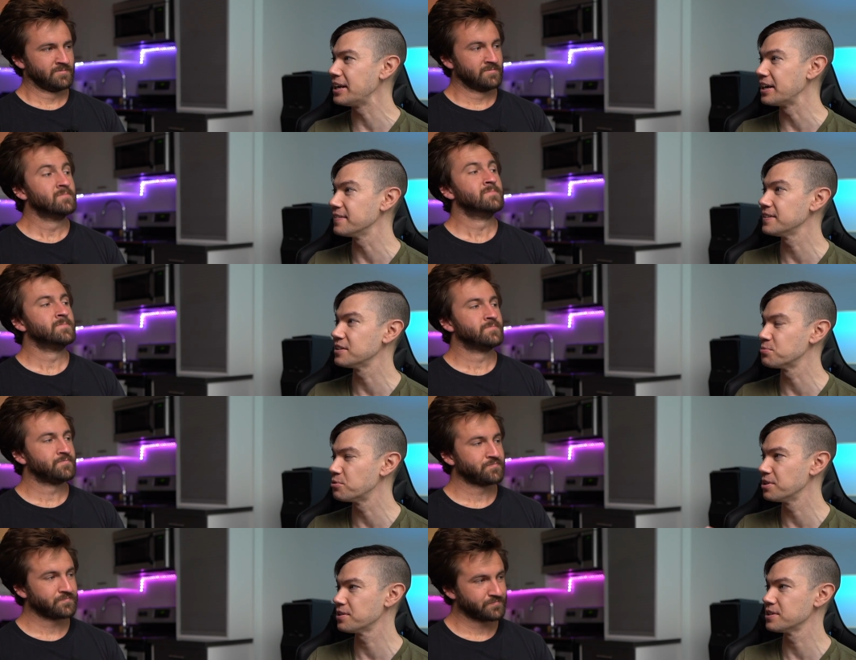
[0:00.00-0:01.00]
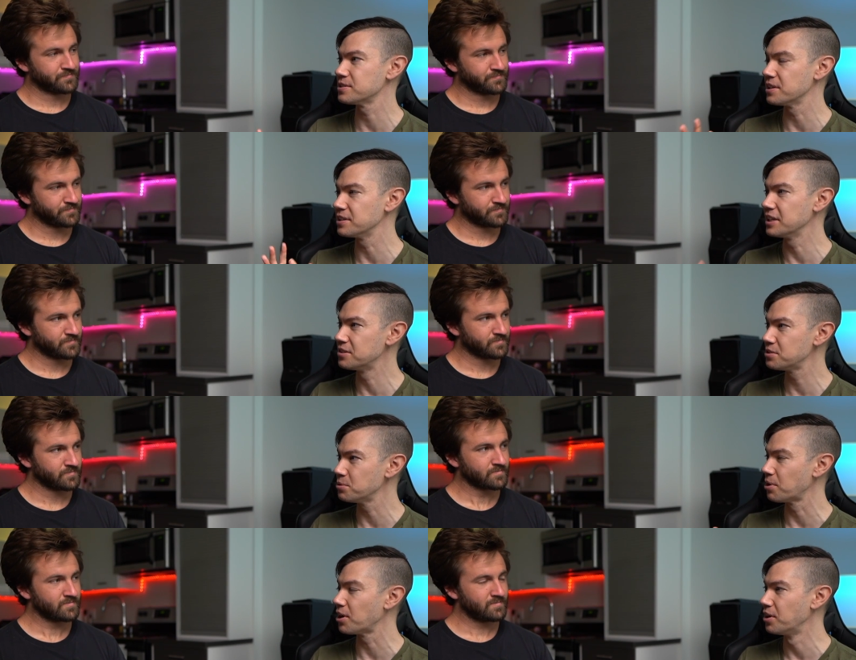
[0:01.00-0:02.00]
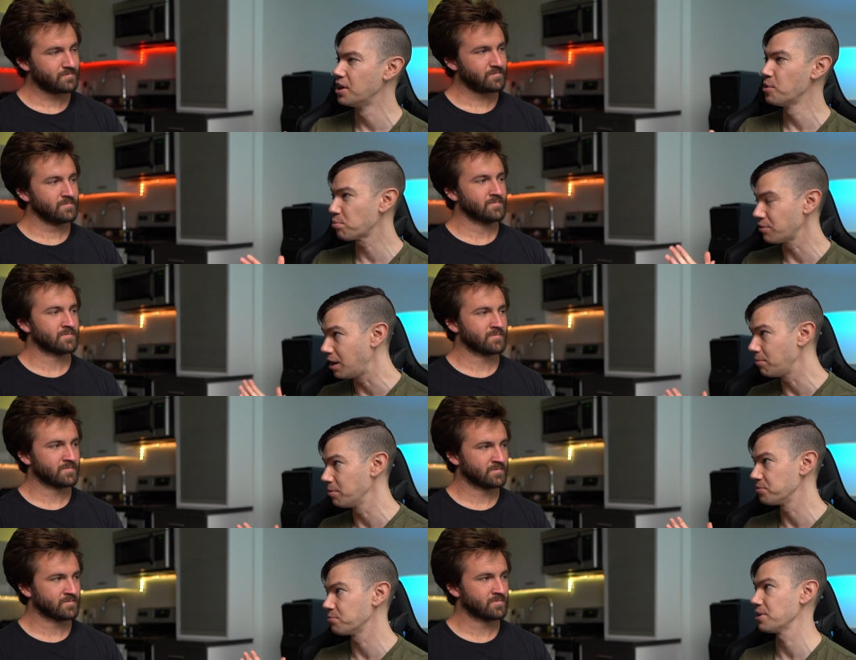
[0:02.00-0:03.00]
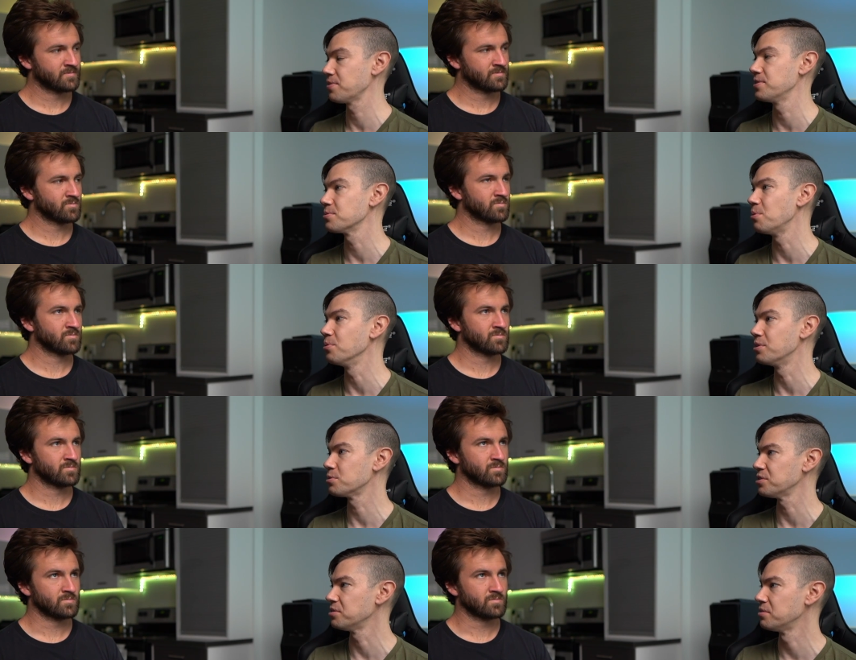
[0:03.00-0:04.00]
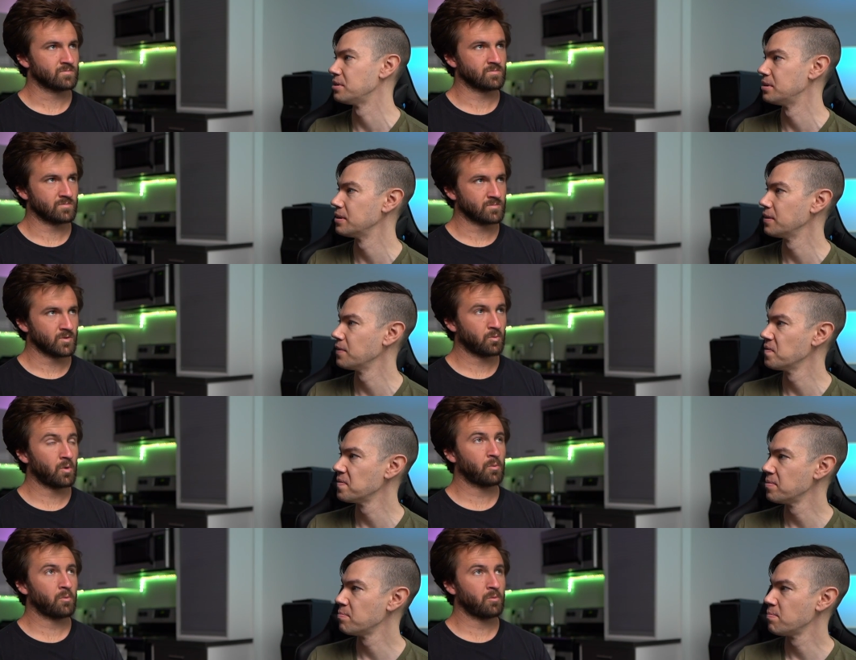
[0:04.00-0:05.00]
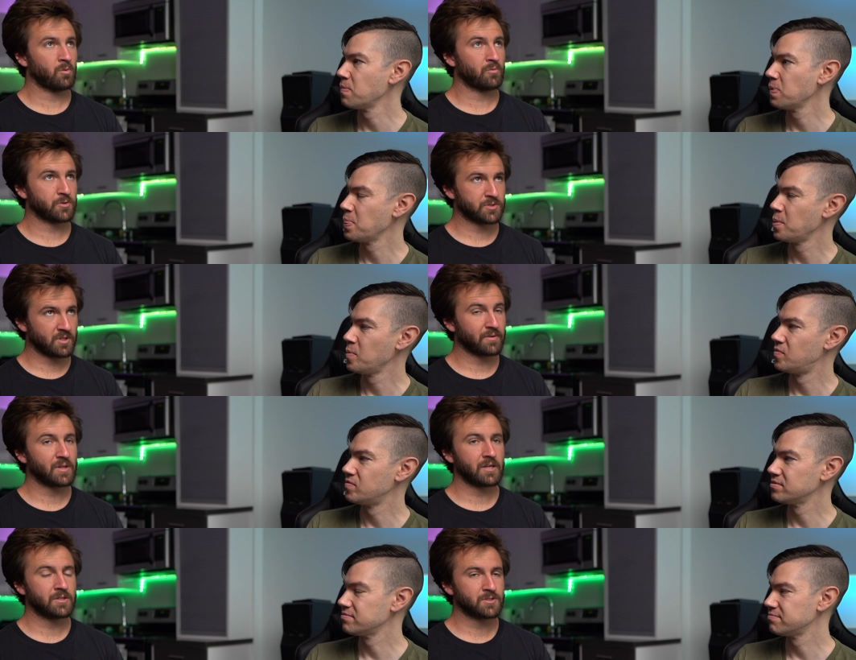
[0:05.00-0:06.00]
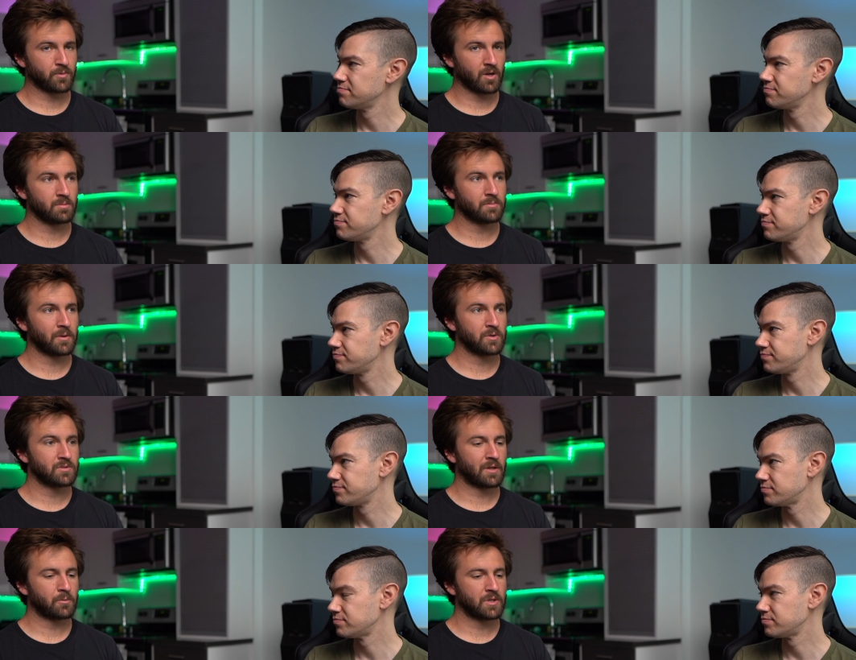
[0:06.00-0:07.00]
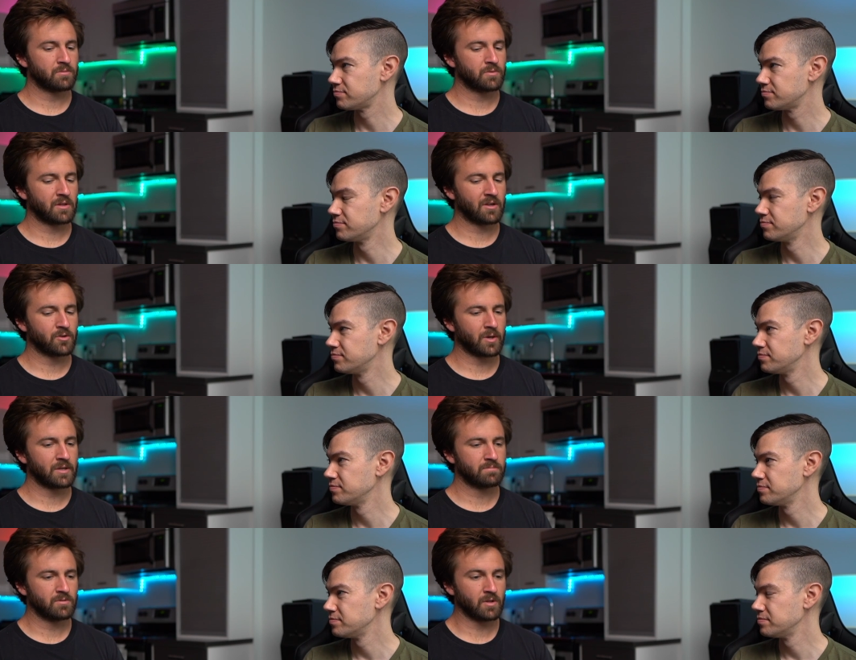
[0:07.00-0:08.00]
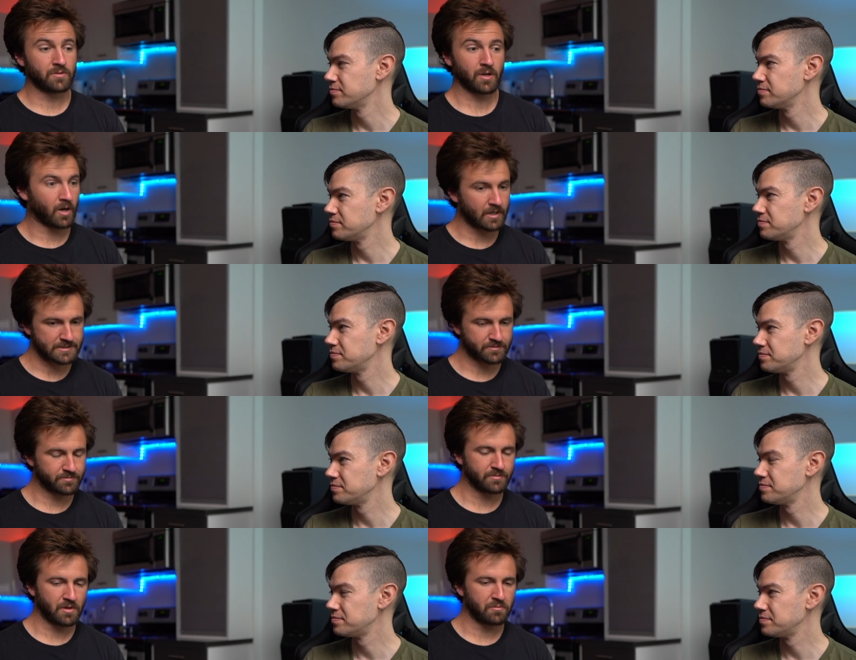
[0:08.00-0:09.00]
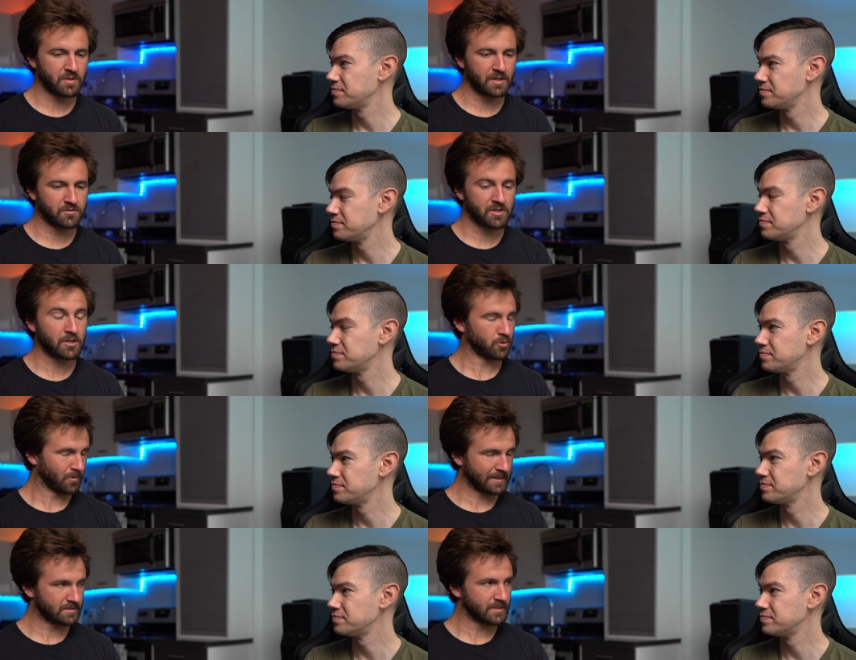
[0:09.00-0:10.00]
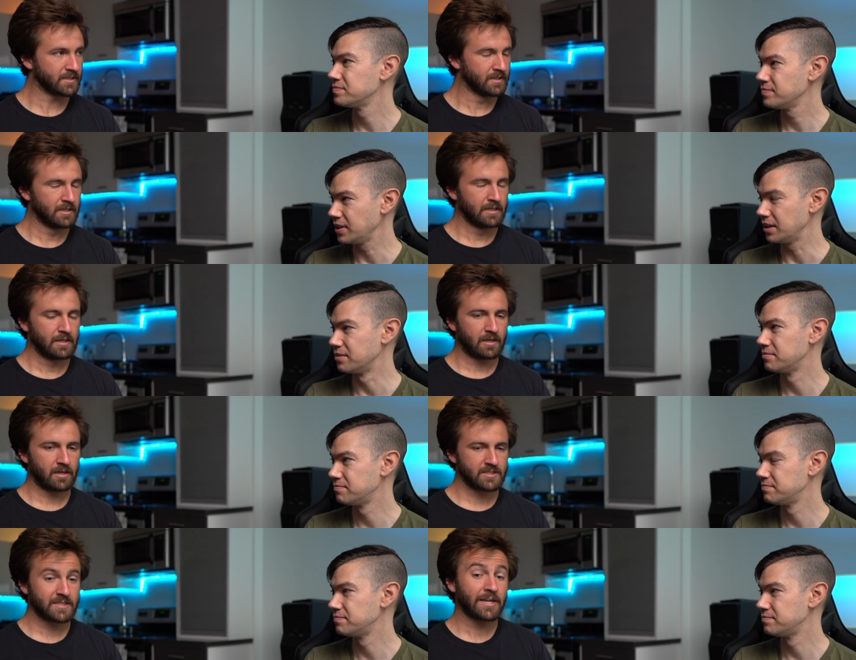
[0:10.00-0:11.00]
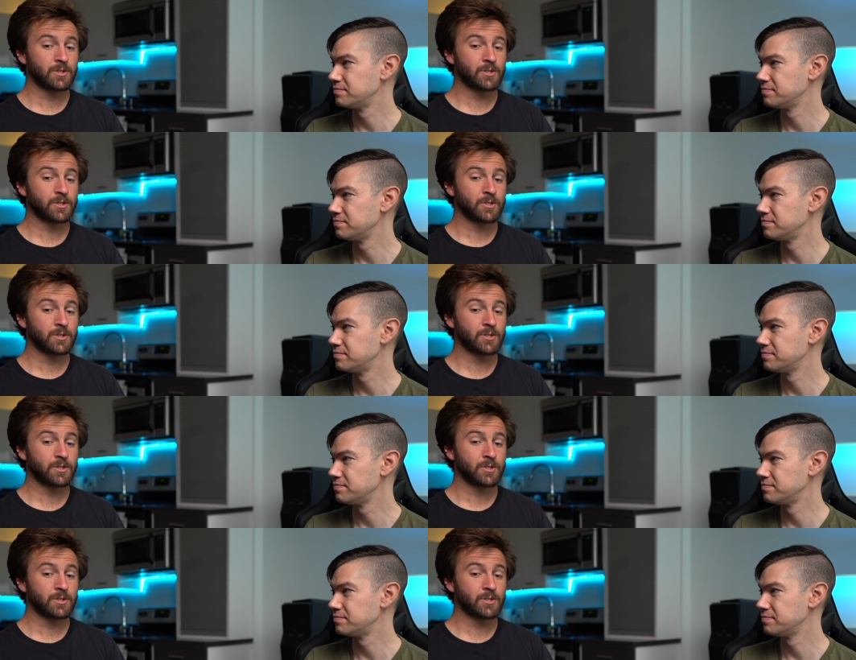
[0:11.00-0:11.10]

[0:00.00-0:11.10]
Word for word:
Speaker 1: and I think it's one of the things that leads to our problems with this whole notion. Mm-hmm. Well, well, first off, I think it is a
Speaker 2: problem that we that we tend to I look at the cause of, of things incorrectly. Yeah, uh, science